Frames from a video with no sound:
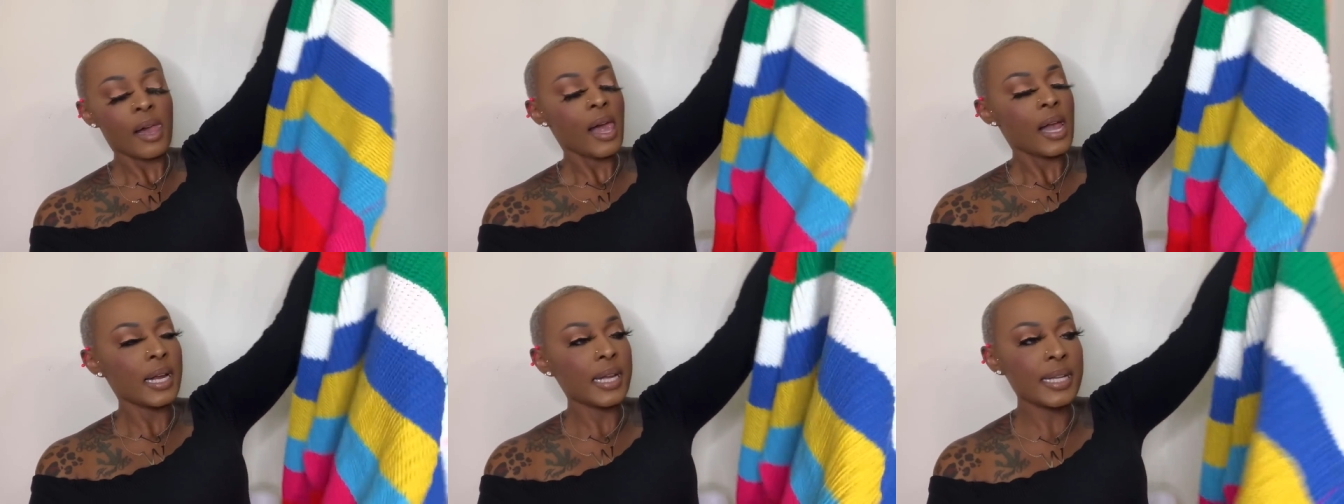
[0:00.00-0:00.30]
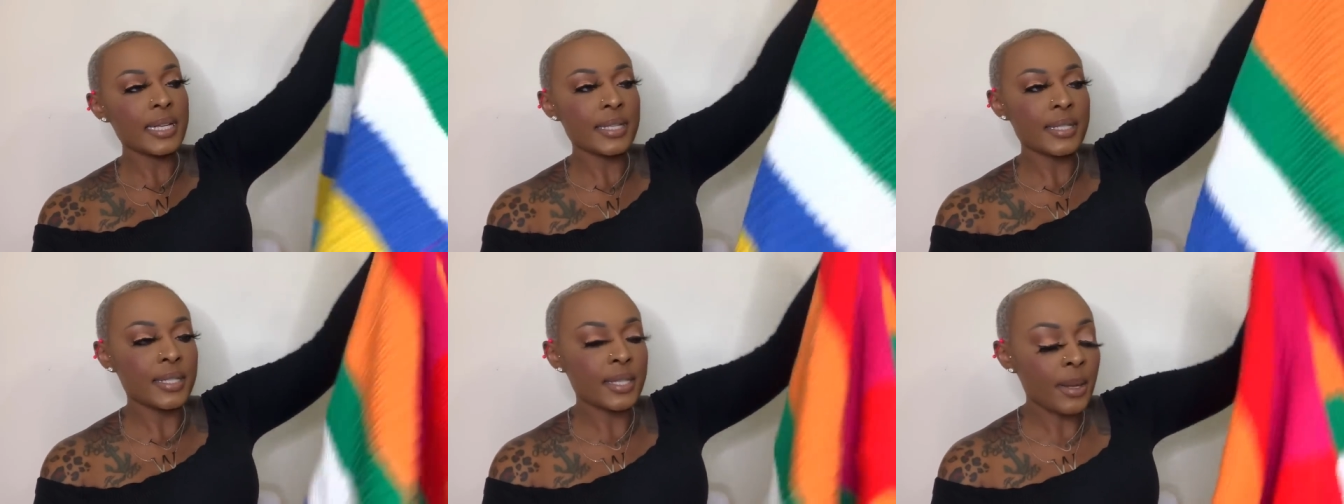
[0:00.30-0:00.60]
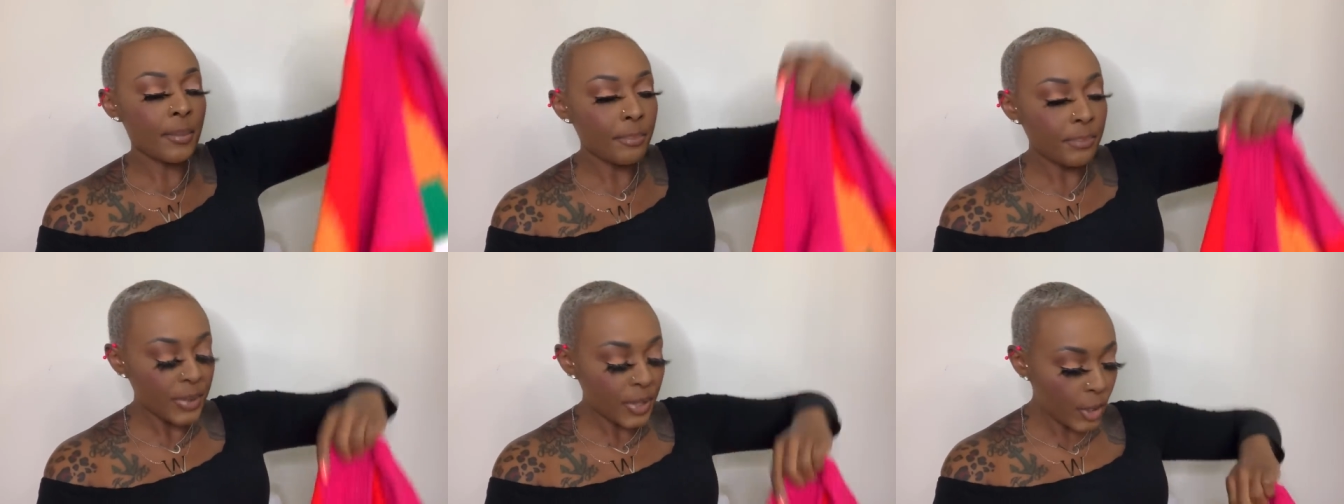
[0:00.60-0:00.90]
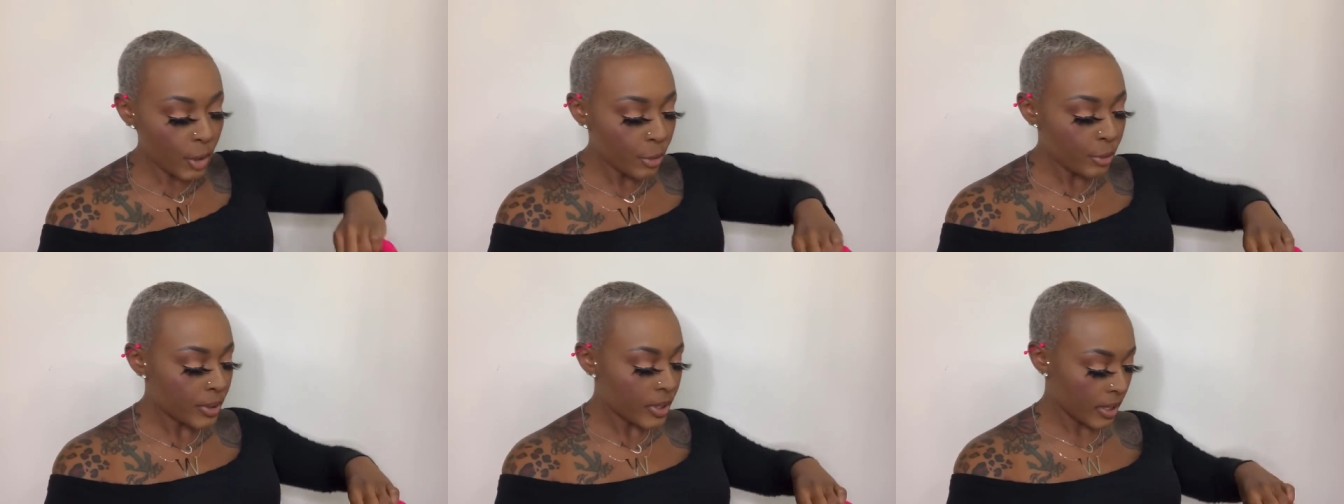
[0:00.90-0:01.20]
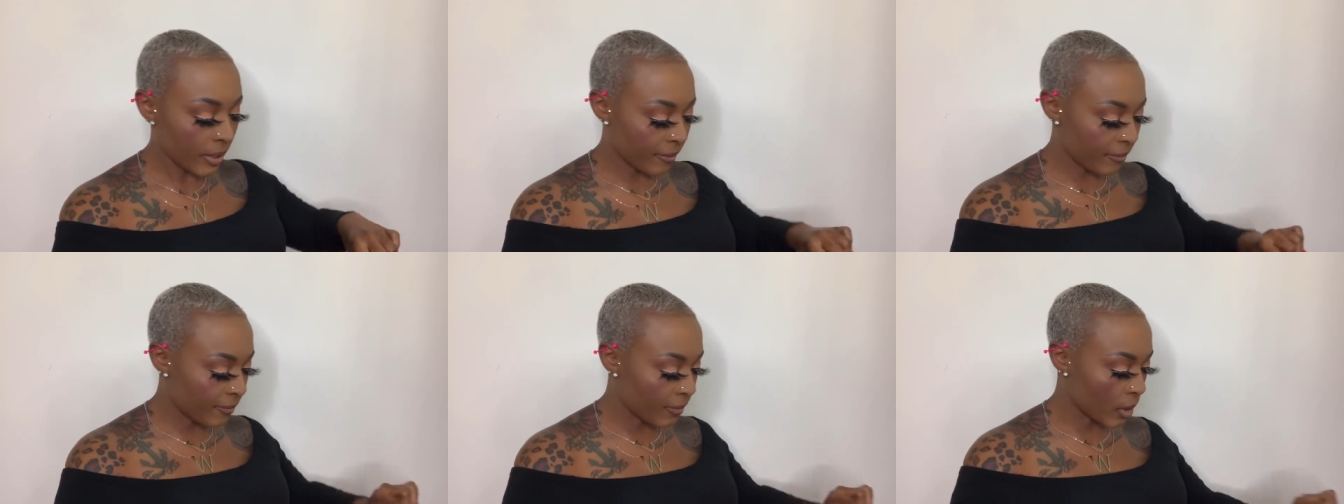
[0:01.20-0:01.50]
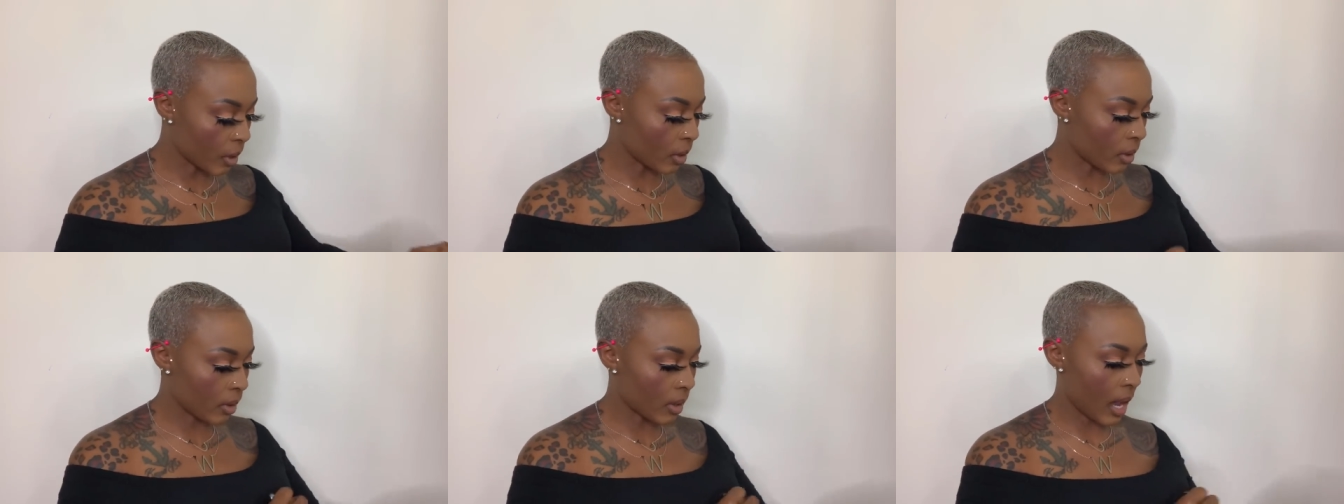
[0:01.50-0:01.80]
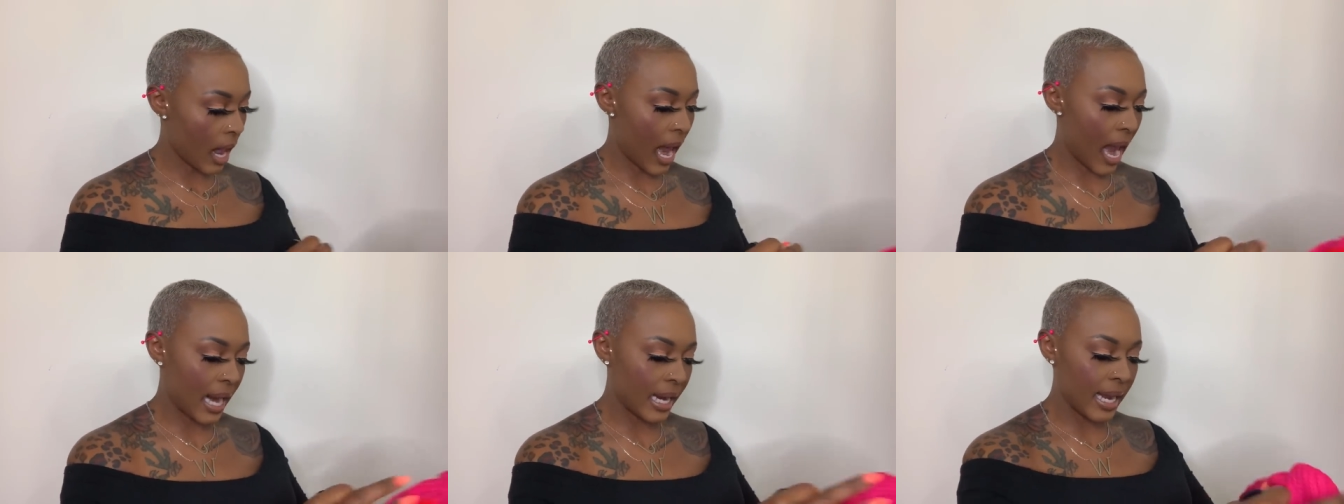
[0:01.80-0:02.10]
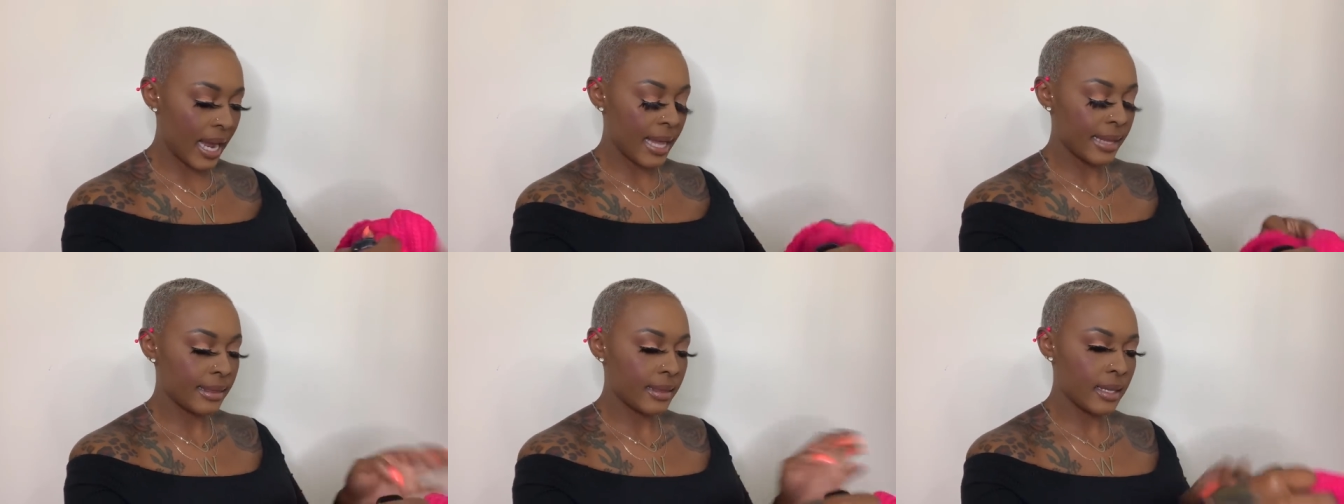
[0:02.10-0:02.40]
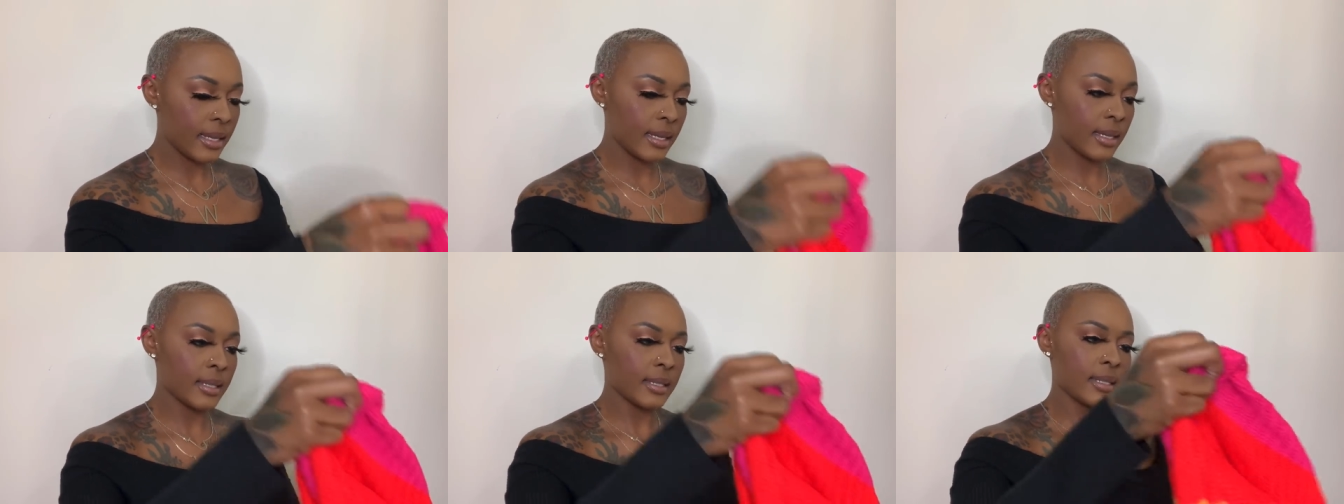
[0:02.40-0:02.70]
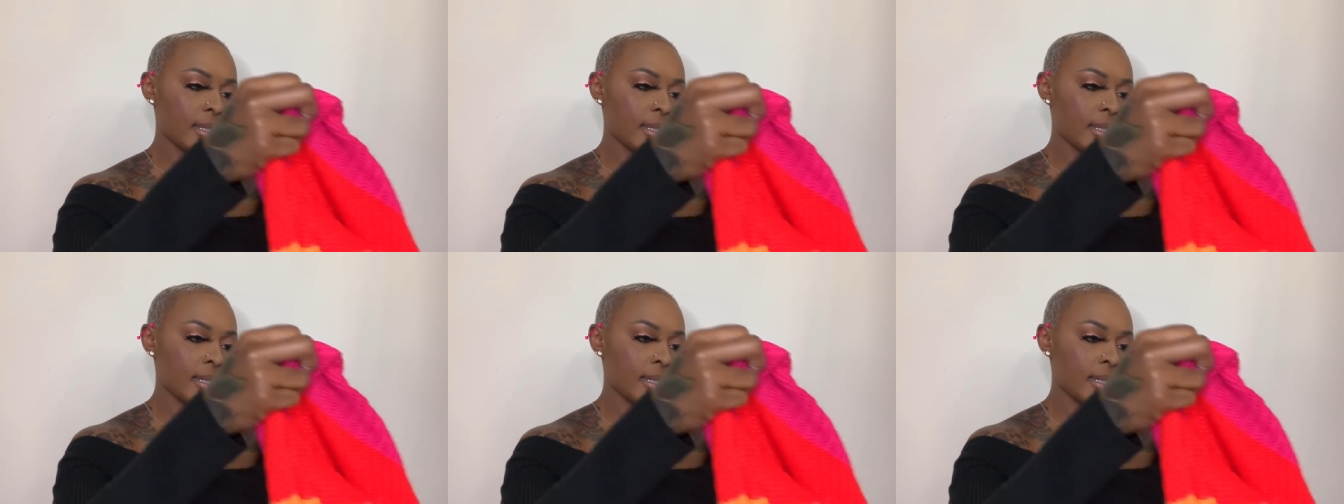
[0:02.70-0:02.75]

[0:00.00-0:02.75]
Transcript: is beautiful. I got this